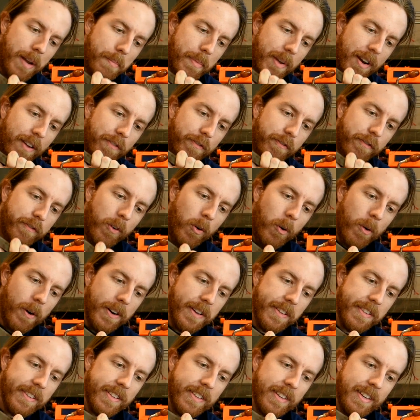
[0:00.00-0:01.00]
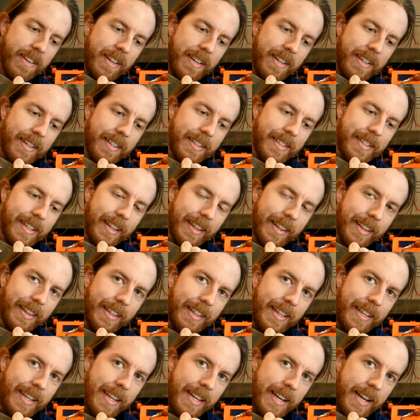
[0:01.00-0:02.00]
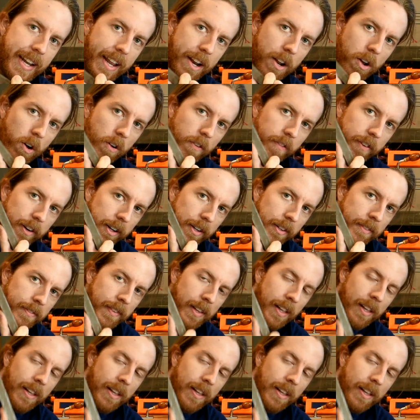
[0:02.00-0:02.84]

a bit of force to lean it over.